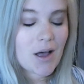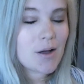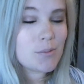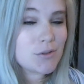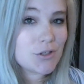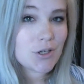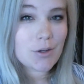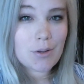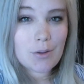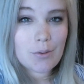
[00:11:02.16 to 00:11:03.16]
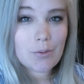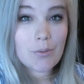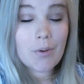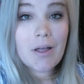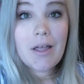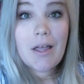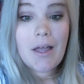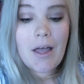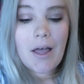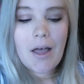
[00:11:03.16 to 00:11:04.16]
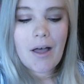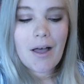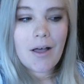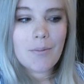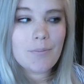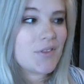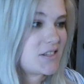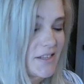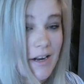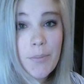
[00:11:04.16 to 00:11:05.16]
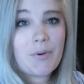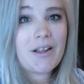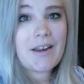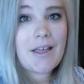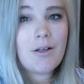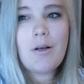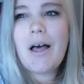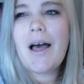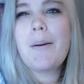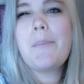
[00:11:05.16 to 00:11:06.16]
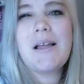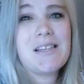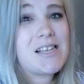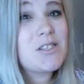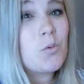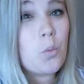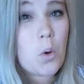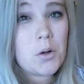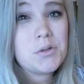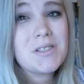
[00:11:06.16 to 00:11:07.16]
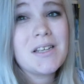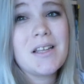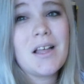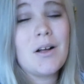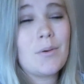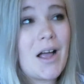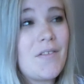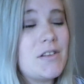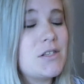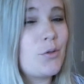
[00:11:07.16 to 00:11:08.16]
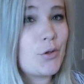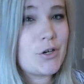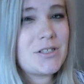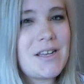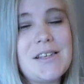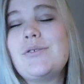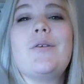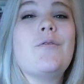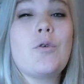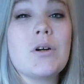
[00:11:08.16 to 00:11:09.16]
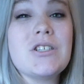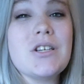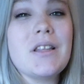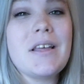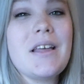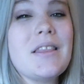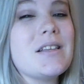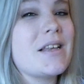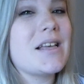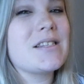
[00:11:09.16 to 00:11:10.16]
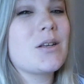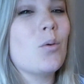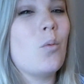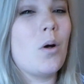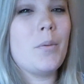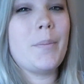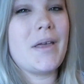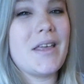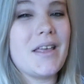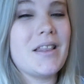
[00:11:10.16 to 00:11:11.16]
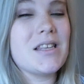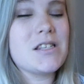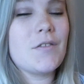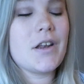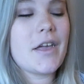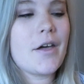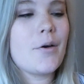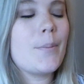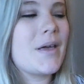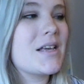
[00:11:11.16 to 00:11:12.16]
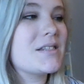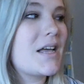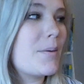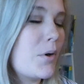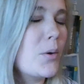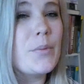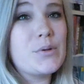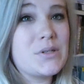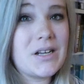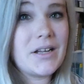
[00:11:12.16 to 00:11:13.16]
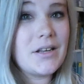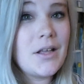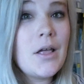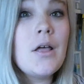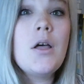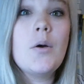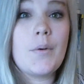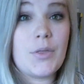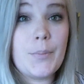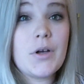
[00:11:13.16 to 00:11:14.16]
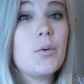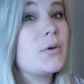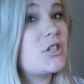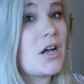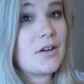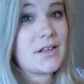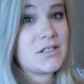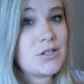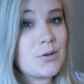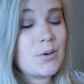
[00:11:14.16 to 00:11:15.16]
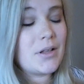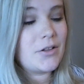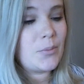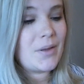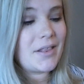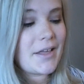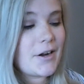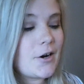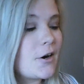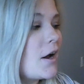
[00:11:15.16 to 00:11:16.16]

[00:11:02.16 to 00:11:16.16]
I will show you the setup right now. My desk won't arrive until Thursday, so unfortunately the desk won't be in this video because I'm almost done with the book, which I'll get to a little bit later.